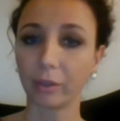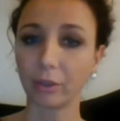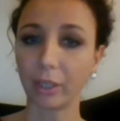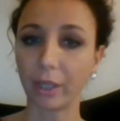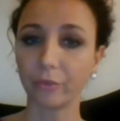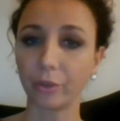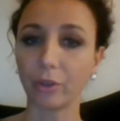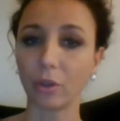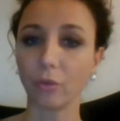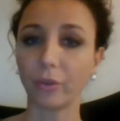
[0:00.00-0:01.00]

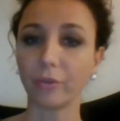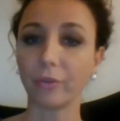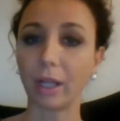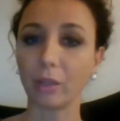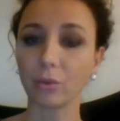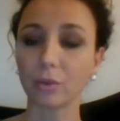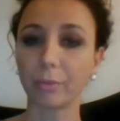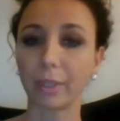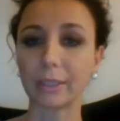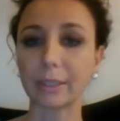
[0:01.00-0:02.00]
driver of a
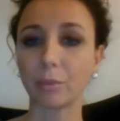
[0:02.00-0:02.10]
values-based